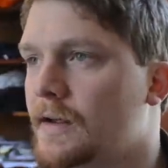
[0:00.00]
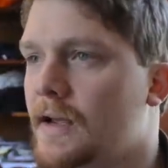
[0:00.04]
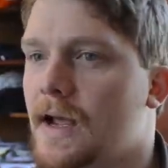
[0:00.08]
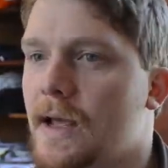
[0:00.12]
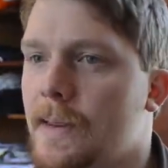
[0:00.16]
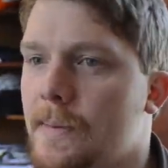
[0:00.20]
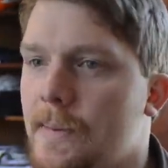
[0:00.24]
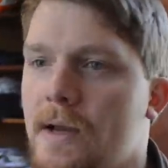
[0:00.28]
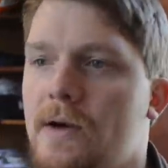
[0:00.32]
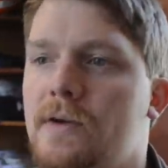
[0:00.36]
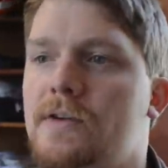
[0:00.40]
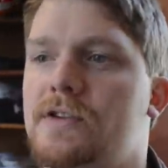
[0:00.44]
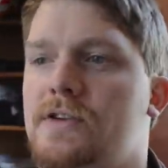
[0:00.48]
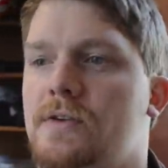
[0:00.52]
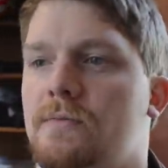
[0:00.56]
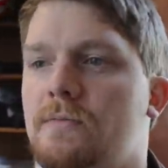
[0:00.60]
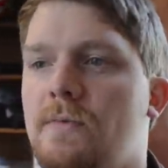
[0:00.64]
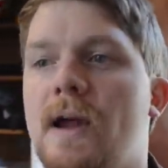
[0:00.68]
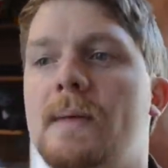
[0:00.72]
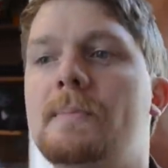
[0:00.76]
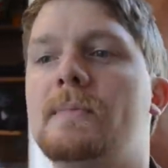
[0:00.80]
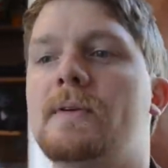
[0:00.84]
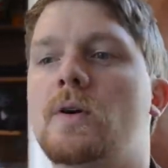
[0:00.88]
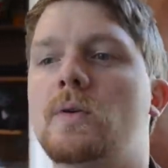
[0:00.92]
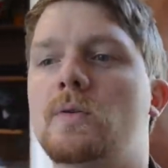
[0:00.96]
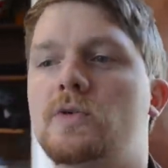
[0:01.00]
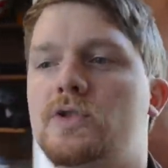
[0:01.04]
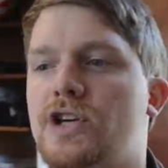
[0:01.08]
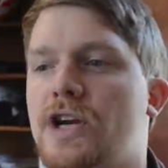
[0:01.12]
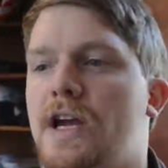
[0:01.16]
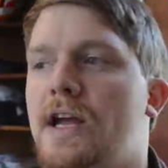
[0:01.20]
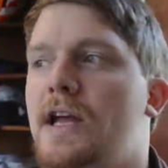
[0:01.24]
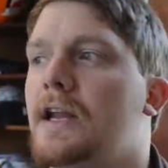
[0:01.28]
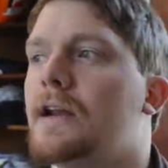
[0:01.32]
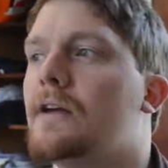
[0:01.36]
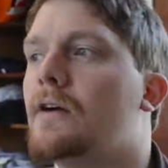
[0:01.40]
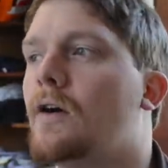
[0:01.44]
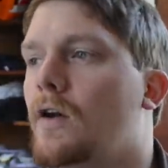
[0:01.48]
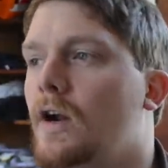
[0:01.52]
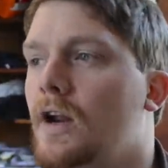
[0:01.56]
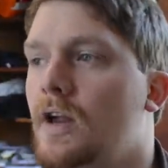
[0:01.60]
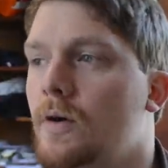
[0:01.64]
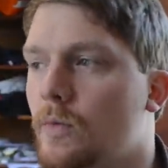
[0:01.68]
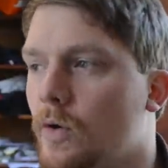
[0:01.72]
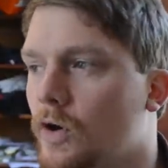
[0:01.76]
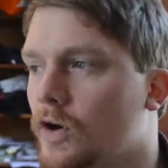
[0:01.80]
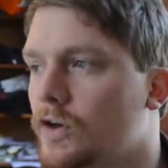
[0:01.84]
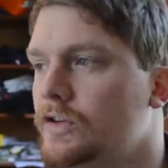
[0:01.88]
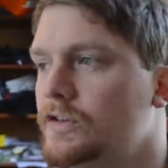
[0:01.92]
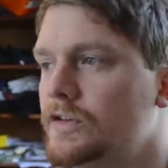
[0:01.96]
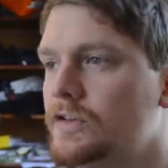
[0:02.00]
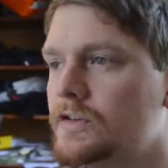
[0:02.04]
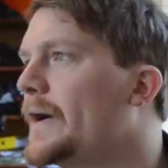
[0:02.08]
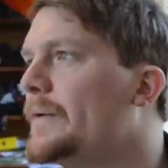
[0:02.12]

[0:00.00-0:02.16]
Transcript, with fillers: and there is a rape culture in Hollywood,